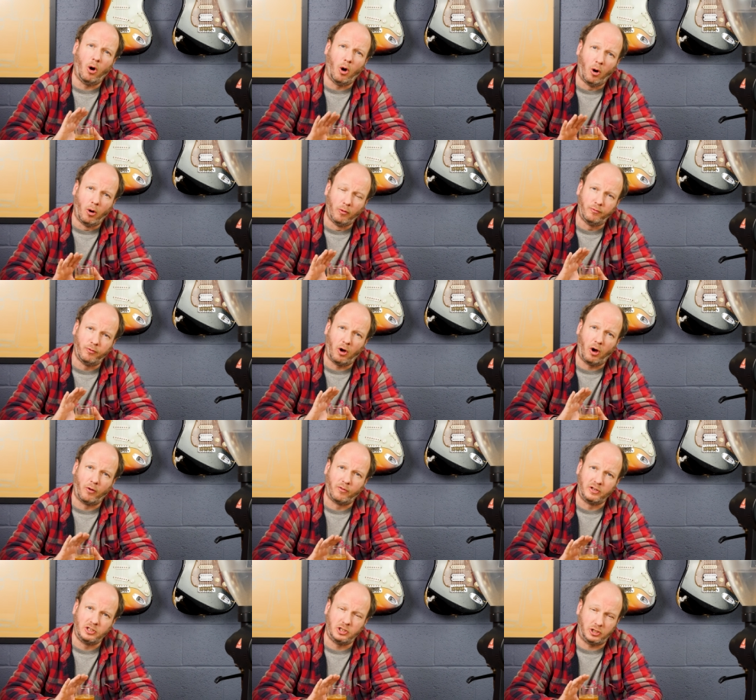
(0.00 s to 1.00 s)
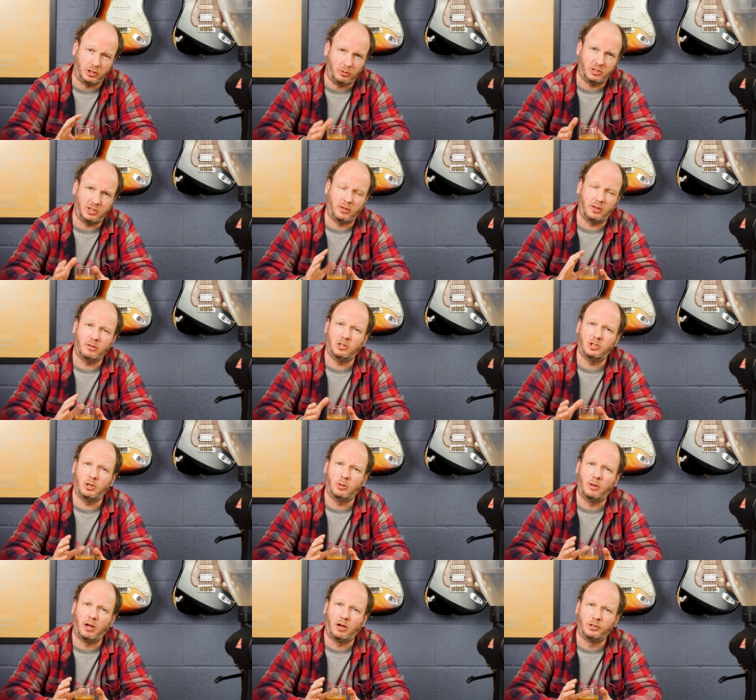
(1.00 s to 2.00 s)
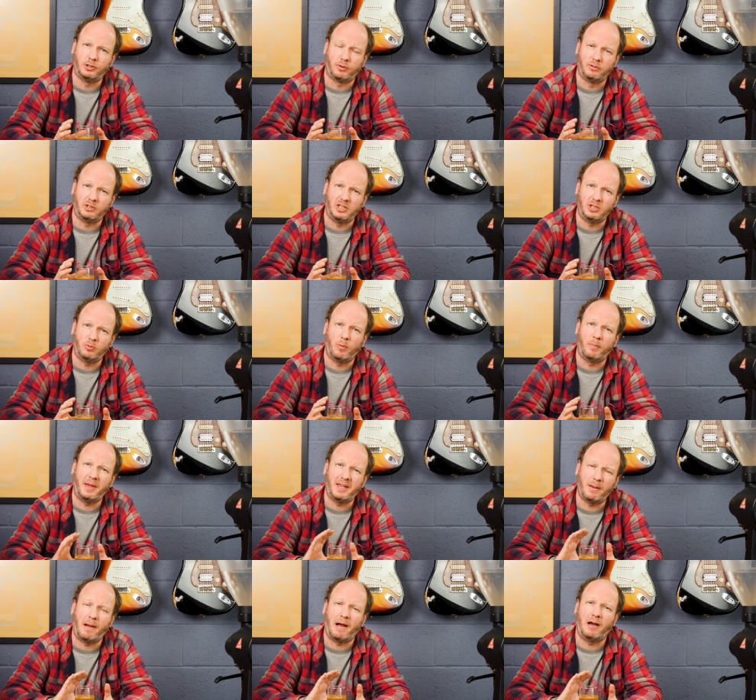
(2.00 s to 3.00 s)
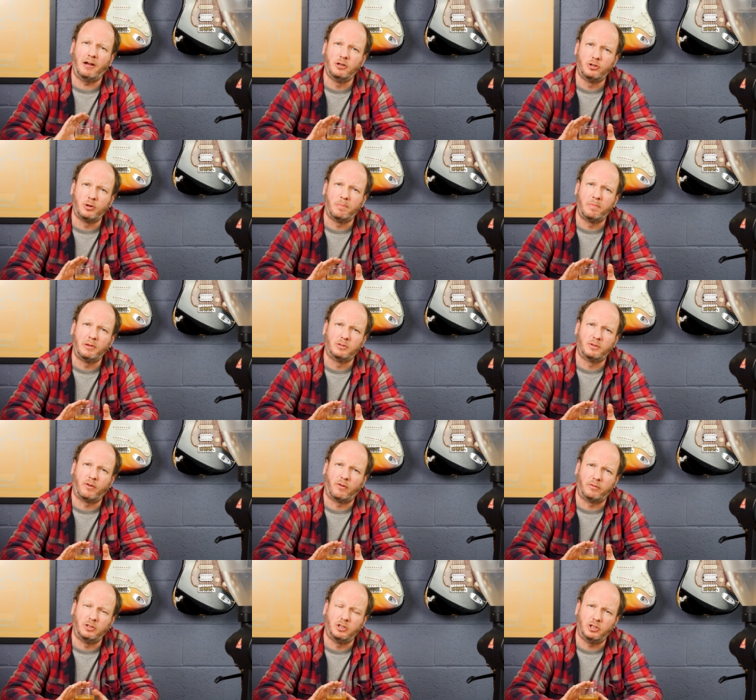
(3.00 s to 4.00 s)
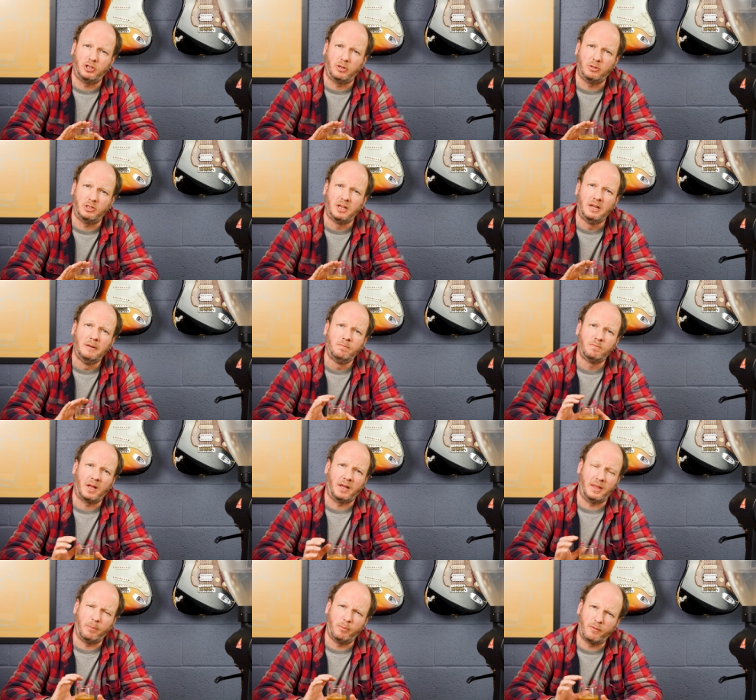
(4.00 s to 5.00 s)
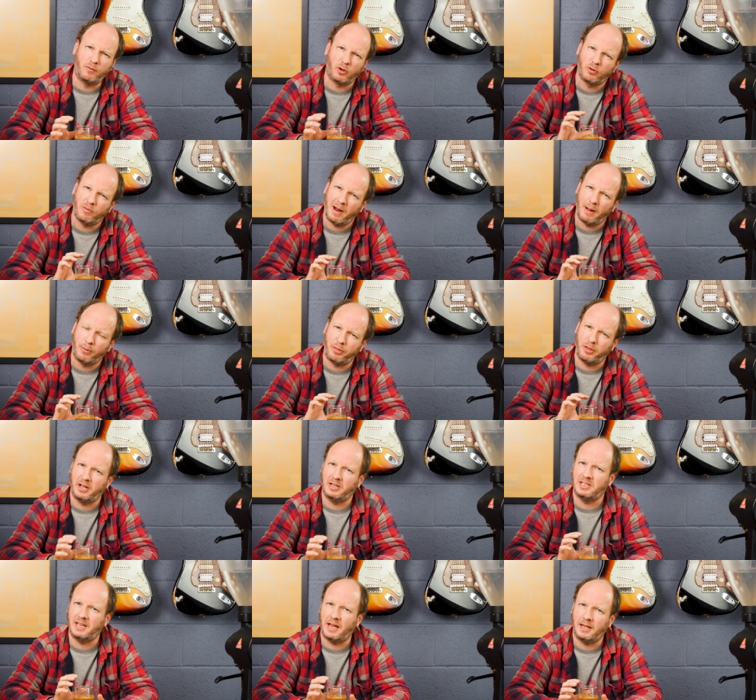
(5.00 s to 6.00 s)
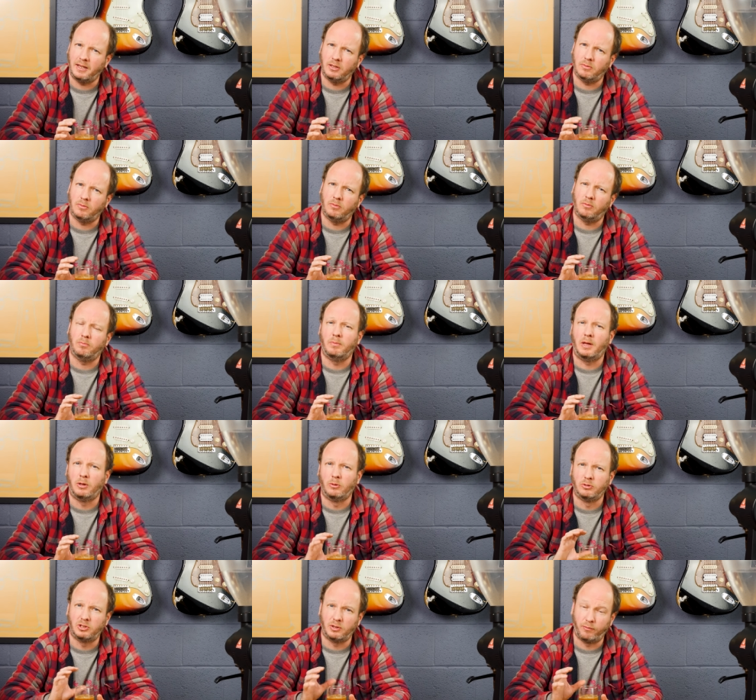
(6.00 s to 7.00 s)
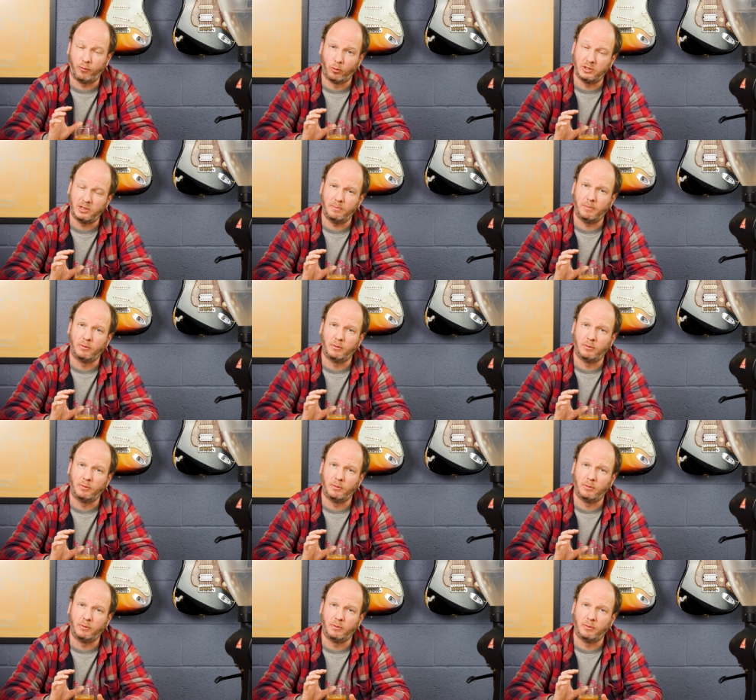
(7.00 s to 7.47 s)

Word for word: of orange juice. So those two large oranges will make about 100 mils of orange juice. And then we've got around 38 mils to 40